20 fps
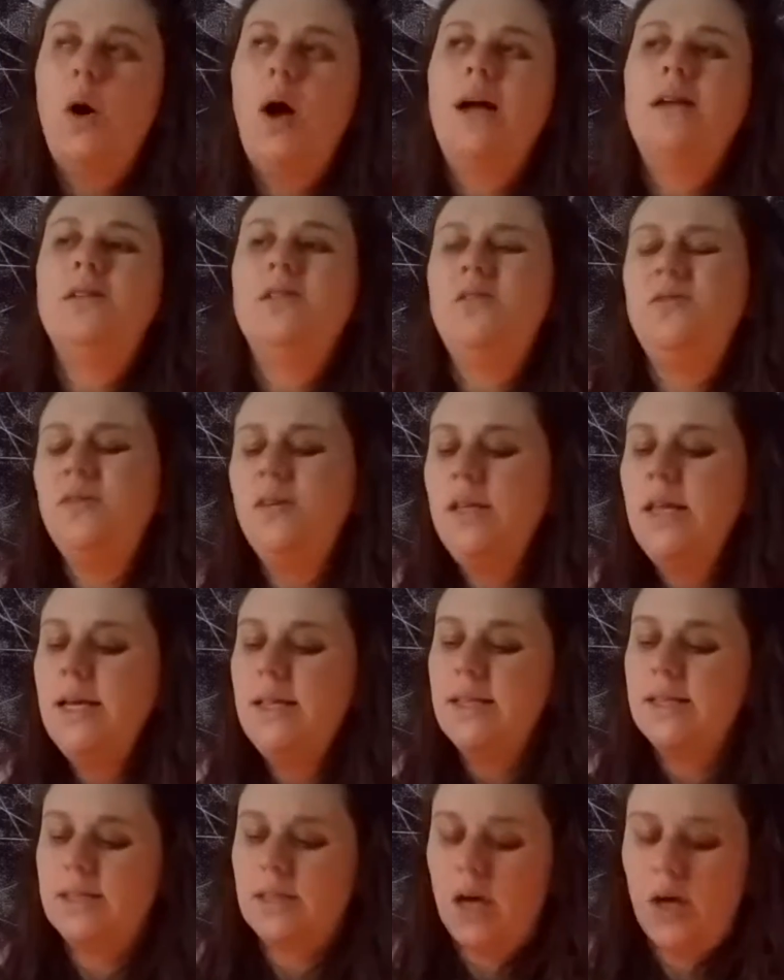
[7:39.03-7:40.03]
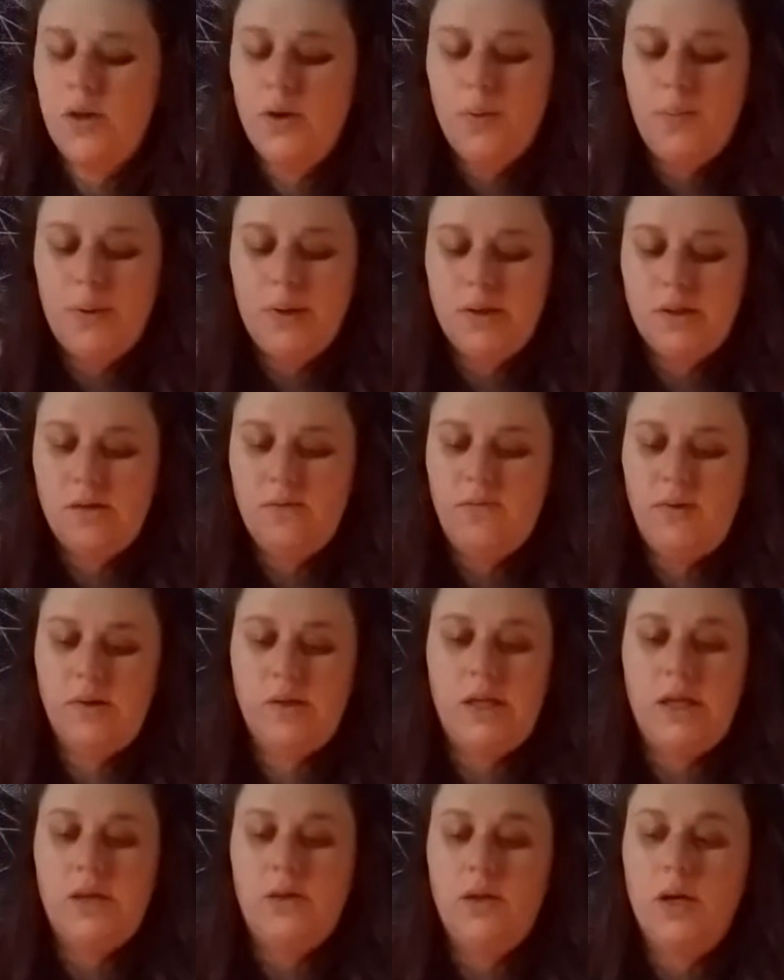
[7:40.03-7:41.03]
I just feel like this other person feels
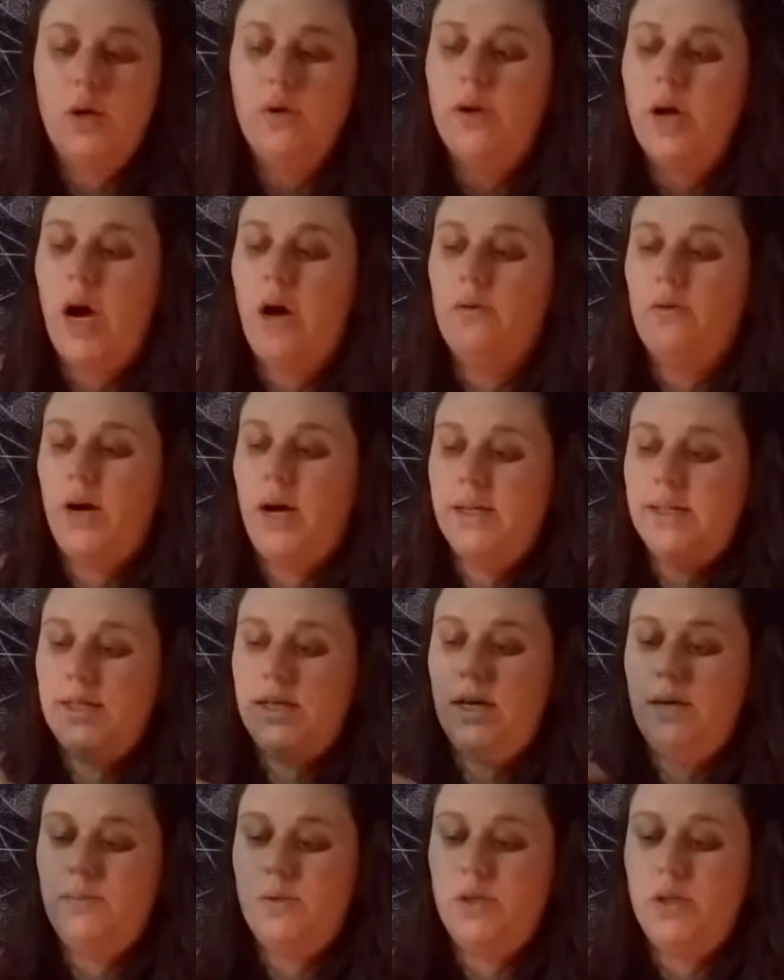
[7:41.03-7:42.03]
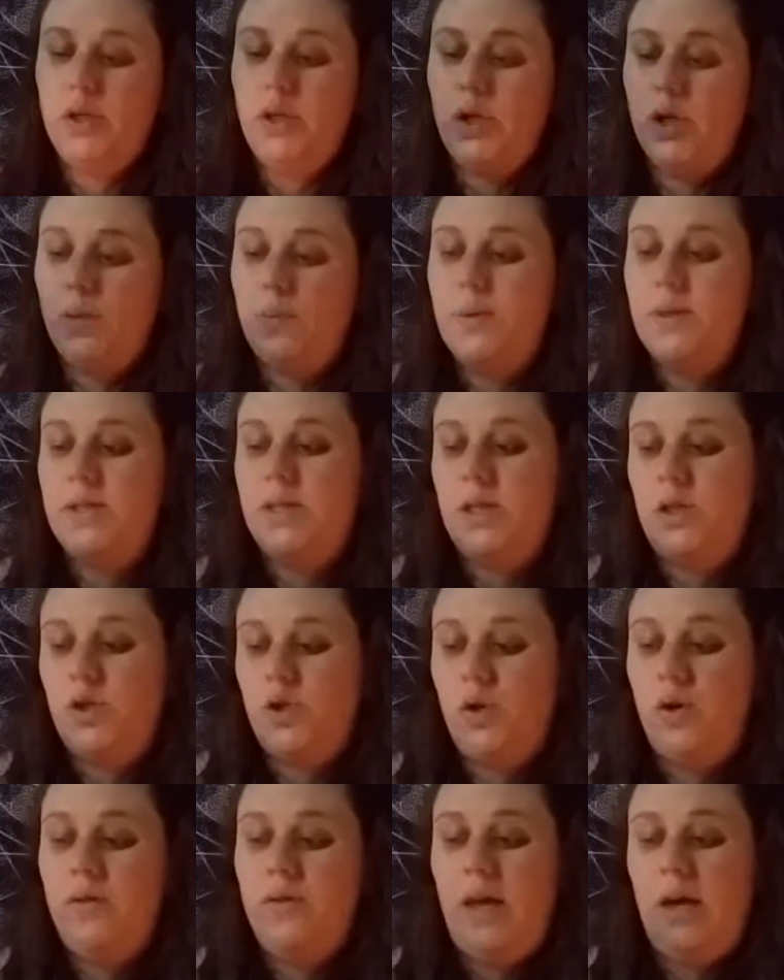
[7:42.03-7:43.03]
like they're not rising up to your
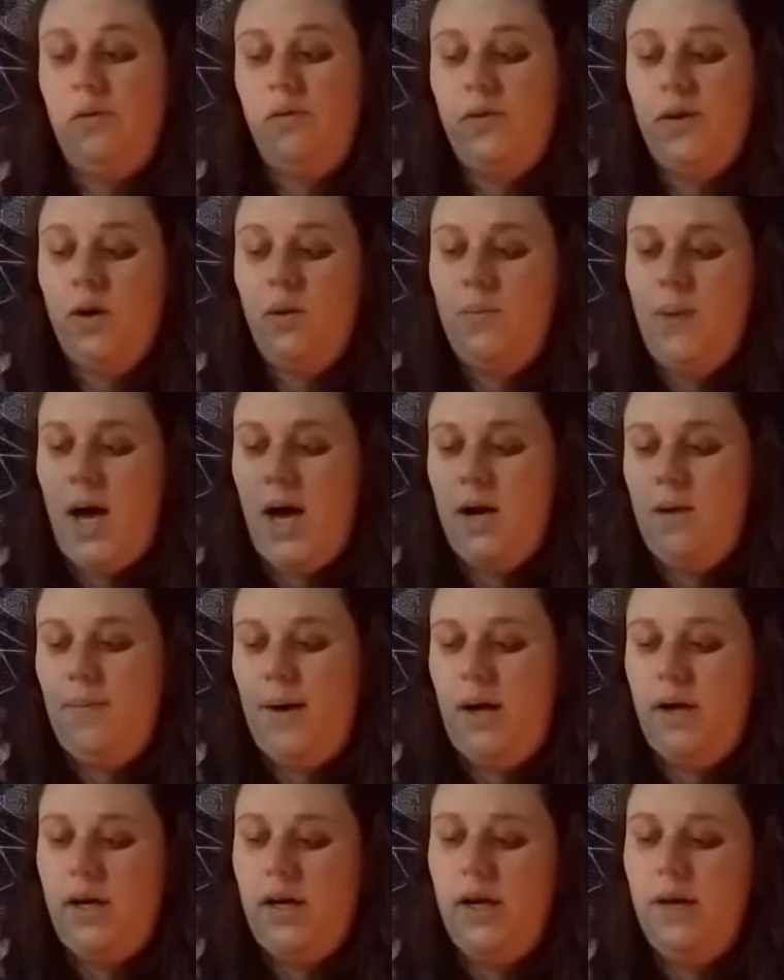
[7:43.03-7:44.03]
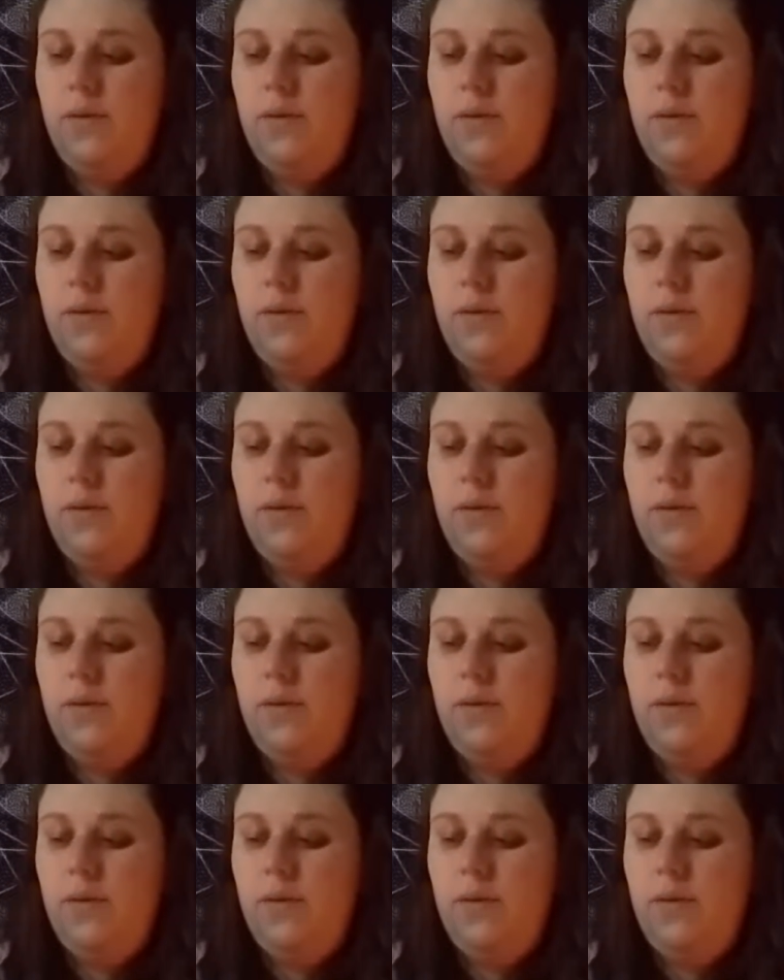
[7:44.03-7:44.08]
potential, and they feel bad about it,